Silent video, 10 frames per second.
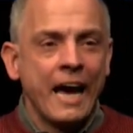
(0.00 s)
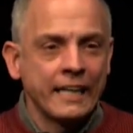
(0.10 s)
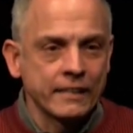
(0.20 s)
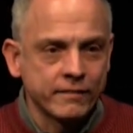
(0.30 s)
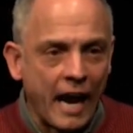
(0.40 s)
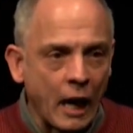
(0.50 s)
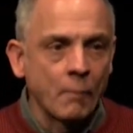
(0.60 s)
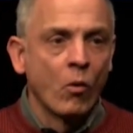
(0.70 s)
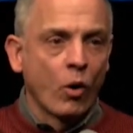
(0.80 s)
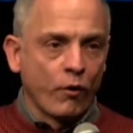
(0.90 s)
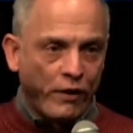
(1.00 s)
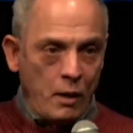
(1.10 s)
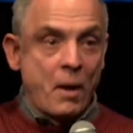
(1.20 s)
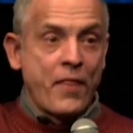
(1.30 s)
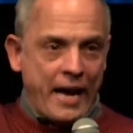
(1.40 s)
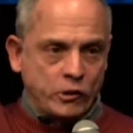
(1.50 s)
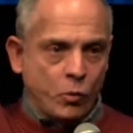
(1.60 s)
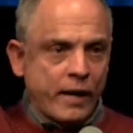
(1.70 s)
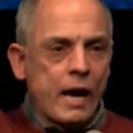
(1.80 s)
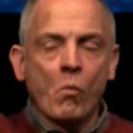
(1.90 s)
and desire more of Him. And that's
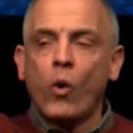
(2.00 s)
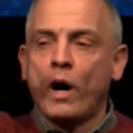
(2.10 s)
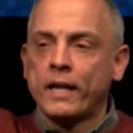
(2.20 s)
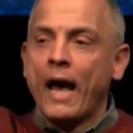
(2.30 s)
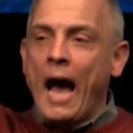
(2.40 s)
what I want.